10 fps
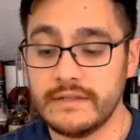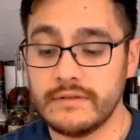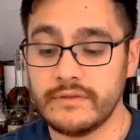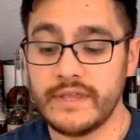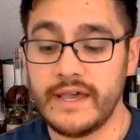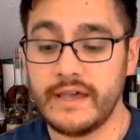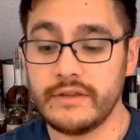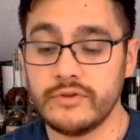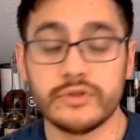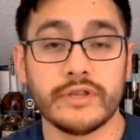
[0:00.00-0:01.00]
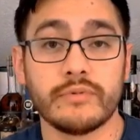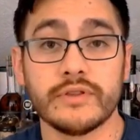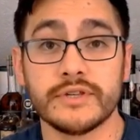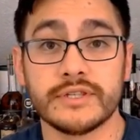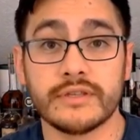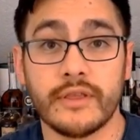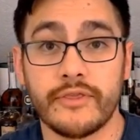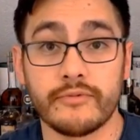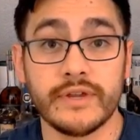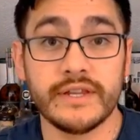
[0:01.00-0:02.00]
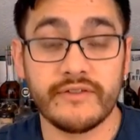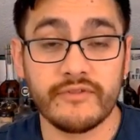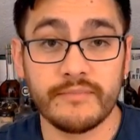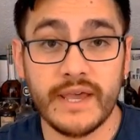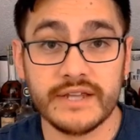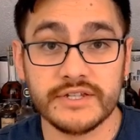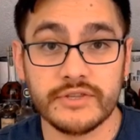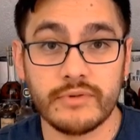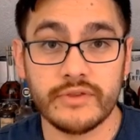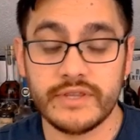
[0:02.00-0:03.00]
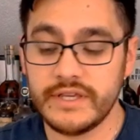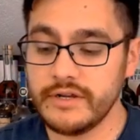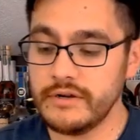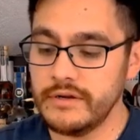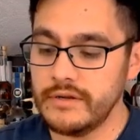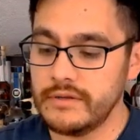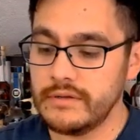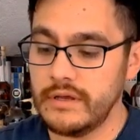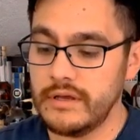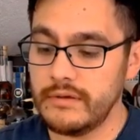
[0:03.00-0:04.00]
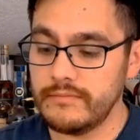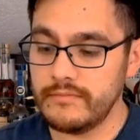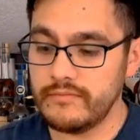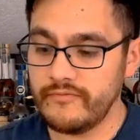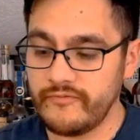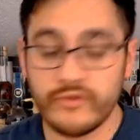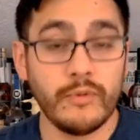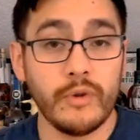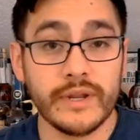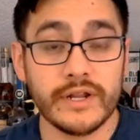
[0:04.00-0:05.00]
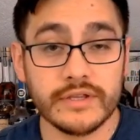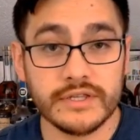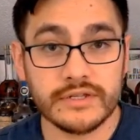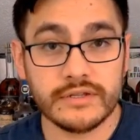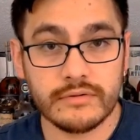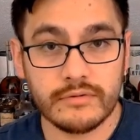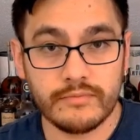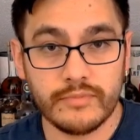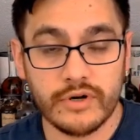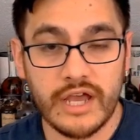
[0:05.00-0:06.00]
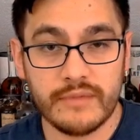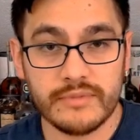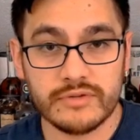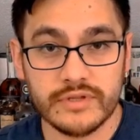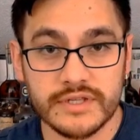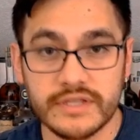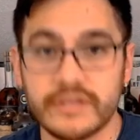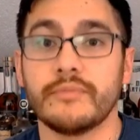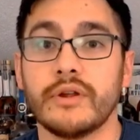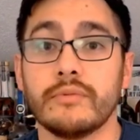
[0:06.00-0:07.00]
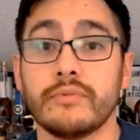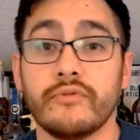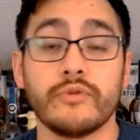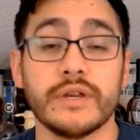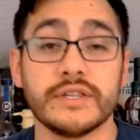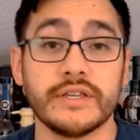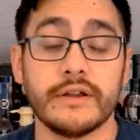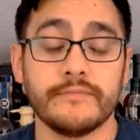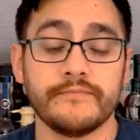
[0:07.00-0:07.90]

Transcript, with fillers: that usually release three different batches throughout the year, uh, for the moment at least, Bernheim is releasing their barrel proof twice a year.